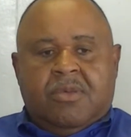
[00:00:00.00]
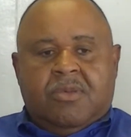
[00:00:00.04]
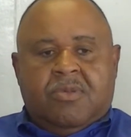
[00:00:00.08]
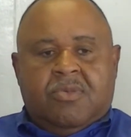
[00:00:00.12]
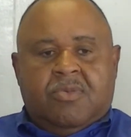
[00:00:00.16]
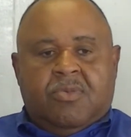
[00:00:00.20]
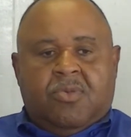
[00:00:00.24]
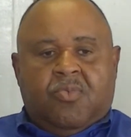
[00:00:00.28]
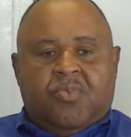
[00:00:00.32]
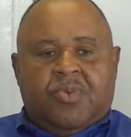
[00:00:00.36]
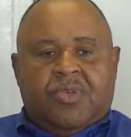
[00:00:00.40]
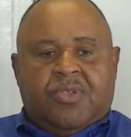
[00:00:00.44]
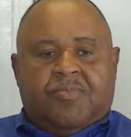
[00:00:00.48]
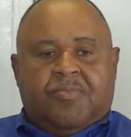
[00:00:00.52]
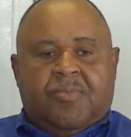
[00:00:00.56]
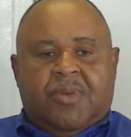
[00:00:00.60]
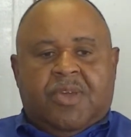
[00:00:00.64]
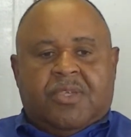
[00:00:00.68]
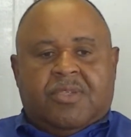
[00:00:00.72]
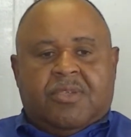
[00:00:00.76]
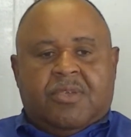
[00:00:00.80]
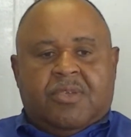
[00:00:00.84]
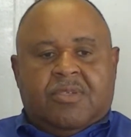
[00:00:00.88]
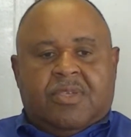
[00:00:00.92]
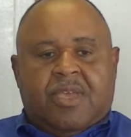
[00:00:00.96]
you know, which
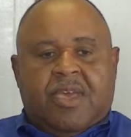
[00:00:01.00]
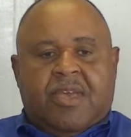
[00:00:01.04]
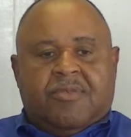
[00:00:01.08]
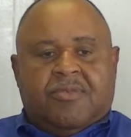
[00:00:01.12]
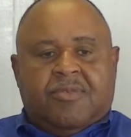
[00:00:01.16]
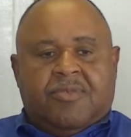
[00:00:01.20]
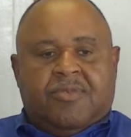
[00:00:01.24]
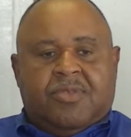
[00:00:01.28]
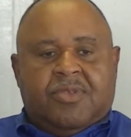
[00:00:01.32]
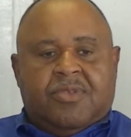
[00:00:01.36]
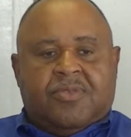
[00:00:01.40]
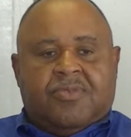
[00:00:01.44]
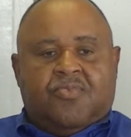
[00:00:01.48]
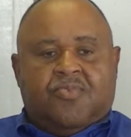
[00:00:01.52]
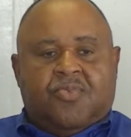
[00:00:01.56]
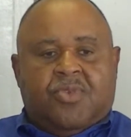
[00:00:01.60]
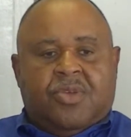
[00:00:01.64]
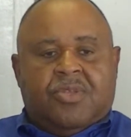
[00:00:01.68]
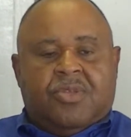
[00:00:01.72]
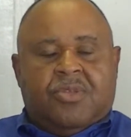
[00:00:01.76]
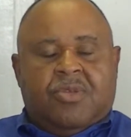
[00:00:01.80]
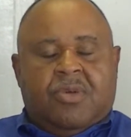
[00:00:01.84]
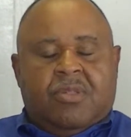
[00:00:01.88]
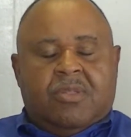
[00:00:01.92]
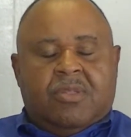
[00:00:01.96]
makes us have to just
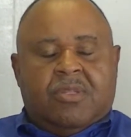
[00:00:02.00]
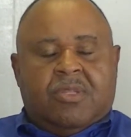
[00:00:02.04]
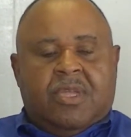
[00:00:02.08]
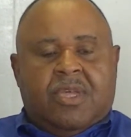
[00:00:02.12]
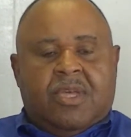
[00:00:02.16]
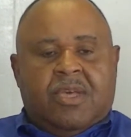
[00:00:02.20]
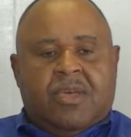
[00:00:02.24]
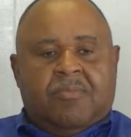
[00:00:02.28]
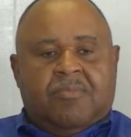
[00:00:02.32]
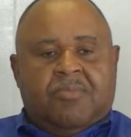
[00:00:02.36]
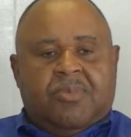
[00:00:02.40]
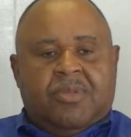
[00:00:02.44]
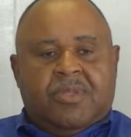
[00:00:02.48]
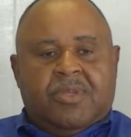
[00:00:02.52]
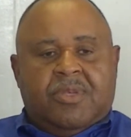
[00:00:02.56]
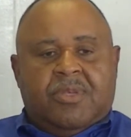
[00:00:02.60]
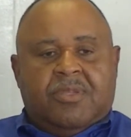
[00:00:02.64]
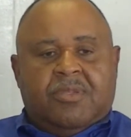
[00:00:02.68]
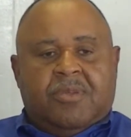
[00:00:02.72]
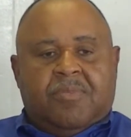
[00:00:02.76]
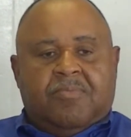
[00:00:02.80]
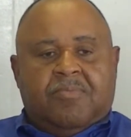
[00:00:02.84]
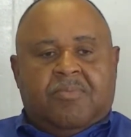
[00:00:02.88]
run it all the time, but he's a